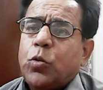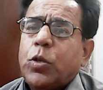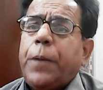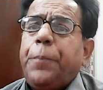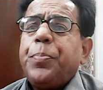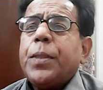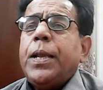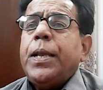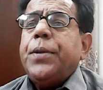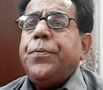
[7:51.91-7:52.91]
Okay,
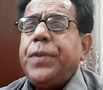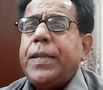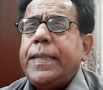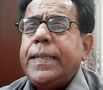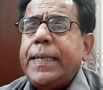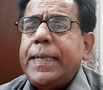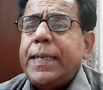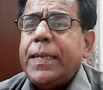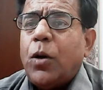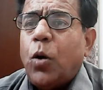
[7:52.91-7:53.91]
with the
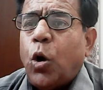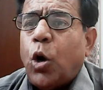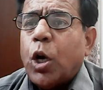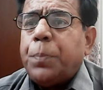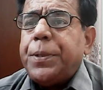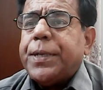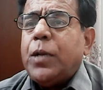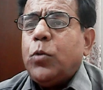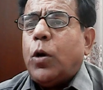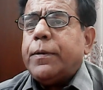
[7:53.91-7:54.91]
orbital
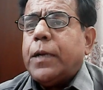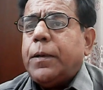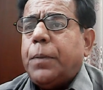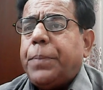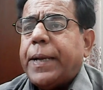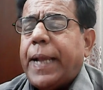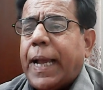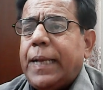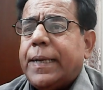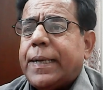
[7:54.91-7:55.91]
quantum number
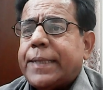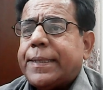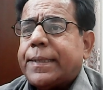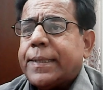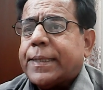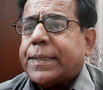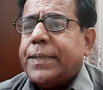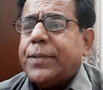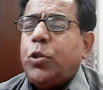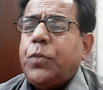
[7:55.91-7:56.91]
L
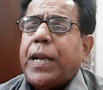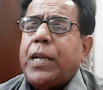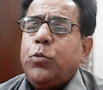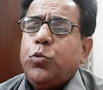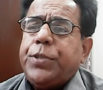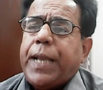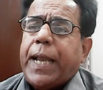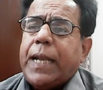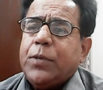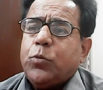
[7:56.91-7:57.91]
restricted to the values
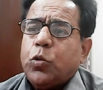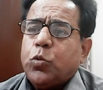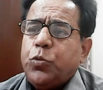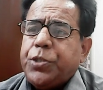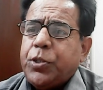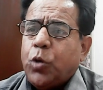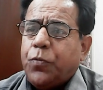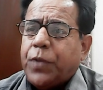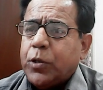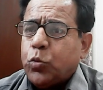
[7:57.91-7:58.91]
L equal to 0
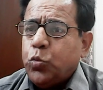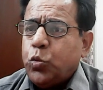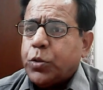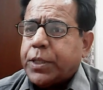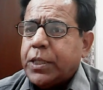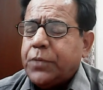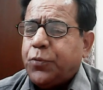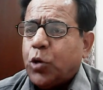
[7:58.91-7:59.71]
1 2 3 4